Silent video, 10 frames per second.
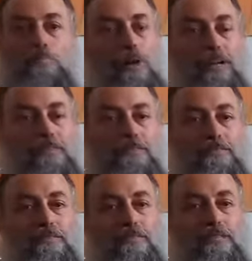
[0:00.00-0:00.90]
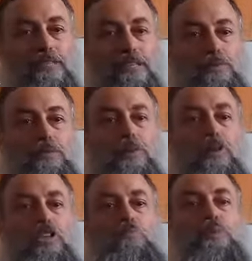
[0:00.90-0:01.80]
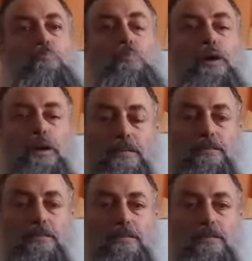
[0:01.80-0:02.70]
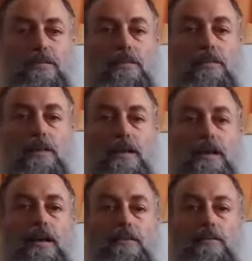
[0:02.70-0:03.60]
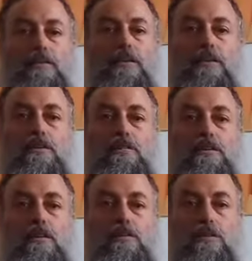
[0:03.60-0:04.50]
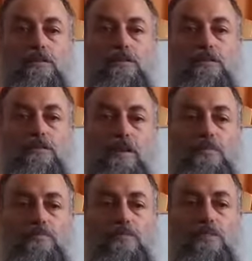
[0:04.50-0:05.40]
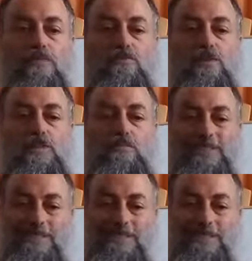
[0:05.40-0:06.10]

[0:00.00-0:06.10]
But we were not prepared, and the tablets were destroyed.